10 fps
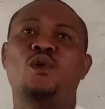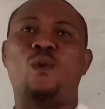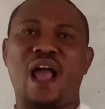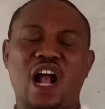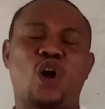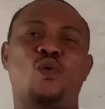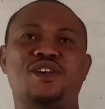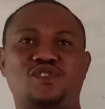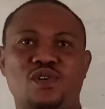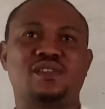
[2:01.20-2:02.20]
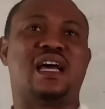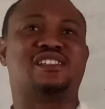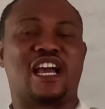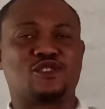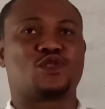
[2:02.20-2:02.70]
Waec questions, and
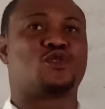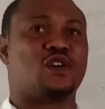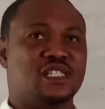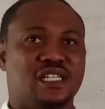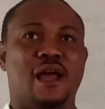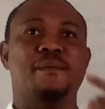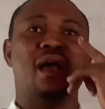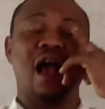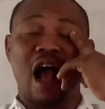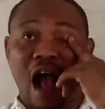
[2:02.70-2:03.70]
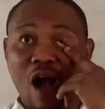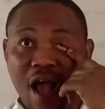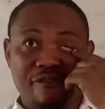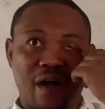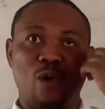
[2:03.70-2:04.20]
try to study them.
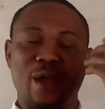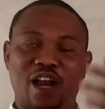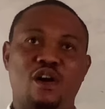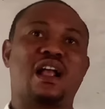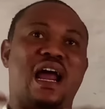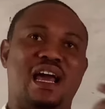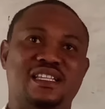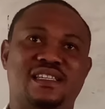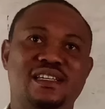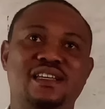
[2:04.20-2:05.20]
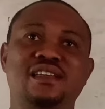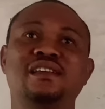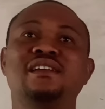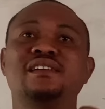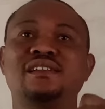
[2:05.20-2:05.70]
However, we are not guaranteeing
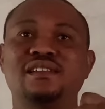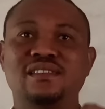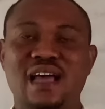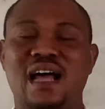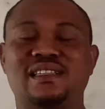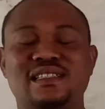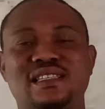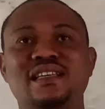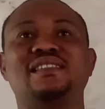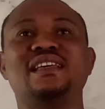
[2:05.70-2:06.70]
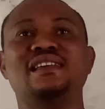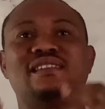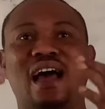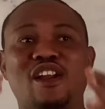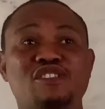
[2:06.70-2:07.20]
that this
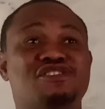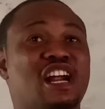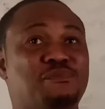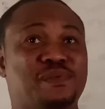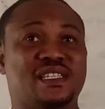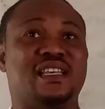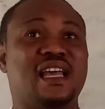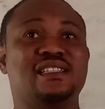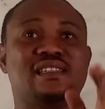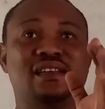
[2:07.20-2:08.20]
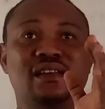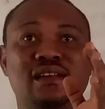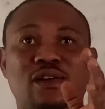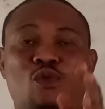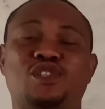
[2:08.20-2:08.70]
is an 100%
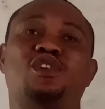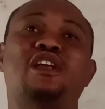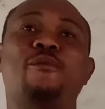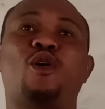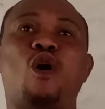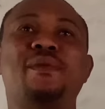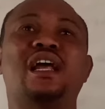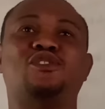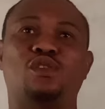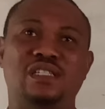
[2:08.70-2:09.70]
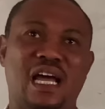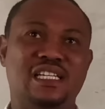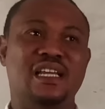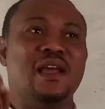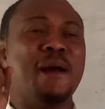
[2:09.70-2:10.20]
question that will be coming out on
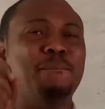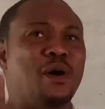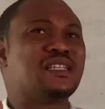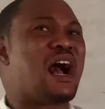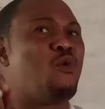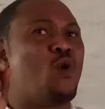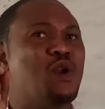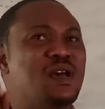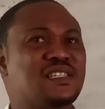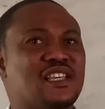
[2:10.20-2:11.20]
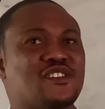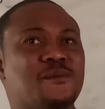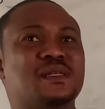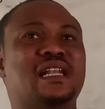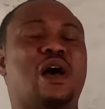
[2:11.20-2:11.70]
that day. But I will always say
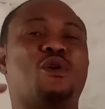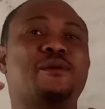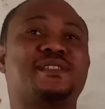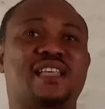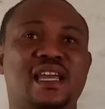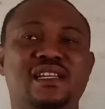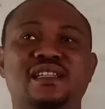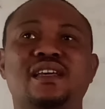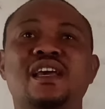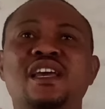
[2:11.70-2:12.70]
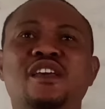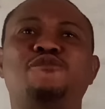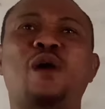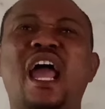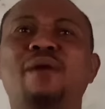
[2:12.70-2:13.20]
something, and I'll keep saying it. If
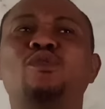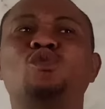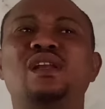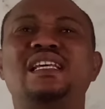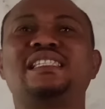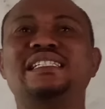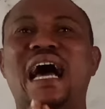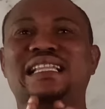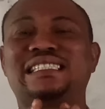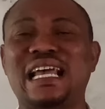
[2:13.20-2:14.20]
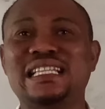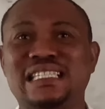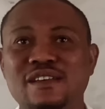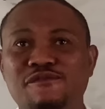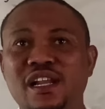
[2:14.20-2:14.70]
you are able to listen
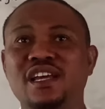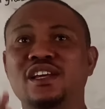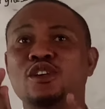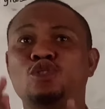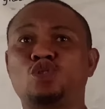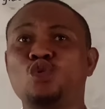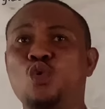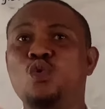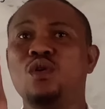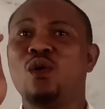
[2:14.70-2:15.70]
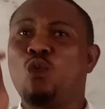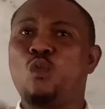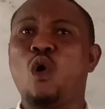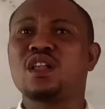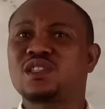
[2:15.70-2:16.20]
attentively to
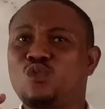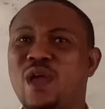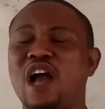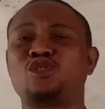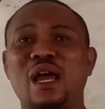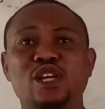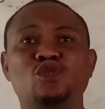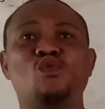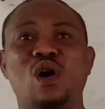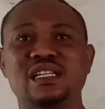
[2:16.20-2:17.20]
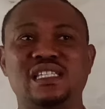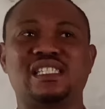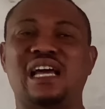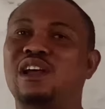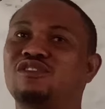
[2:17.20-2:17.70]
what we actually do on this
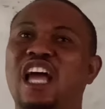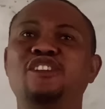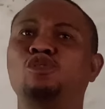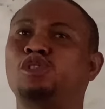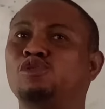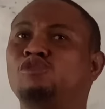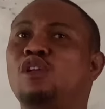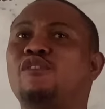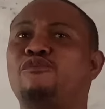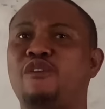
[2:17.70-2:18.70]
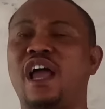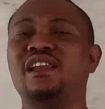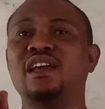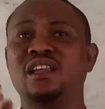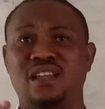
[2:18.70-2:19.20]
channel, then you should not find
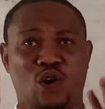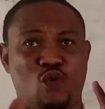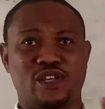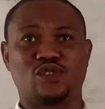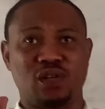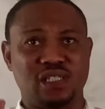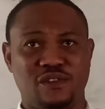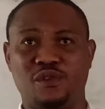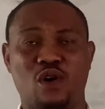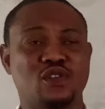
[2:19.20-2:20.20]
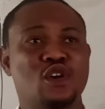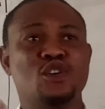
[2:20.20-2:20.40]
the question difficult.